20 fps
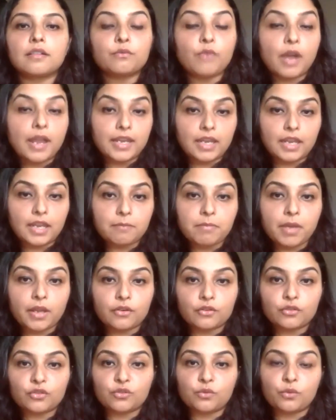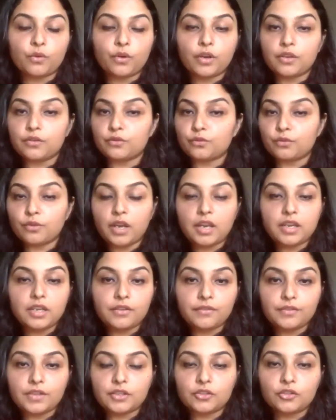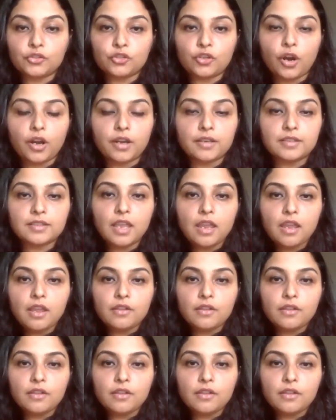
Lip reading: writing better stories, or any of these charts,